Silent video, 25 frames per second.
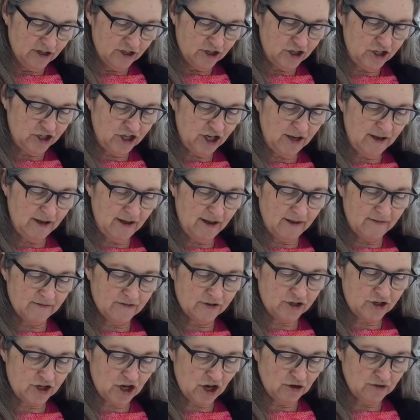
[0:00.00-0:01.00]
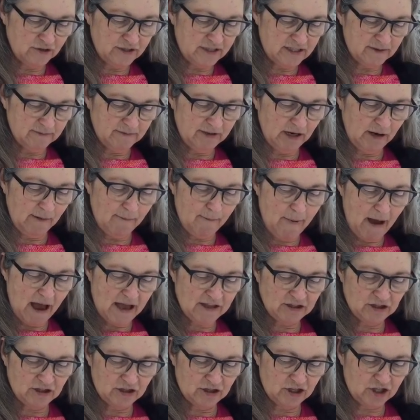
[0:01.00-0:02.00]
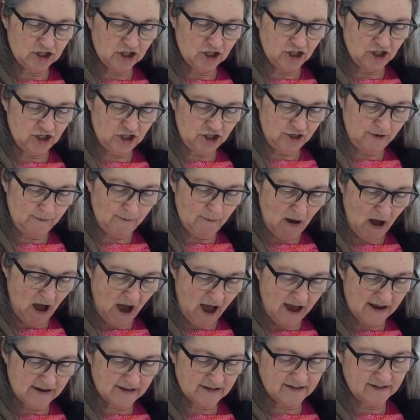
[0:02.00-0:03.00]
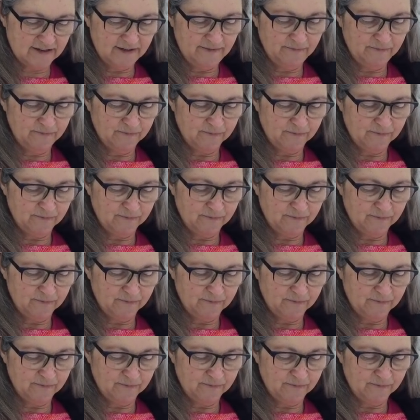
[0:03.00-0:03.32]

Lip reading: she showed some little buttons she bought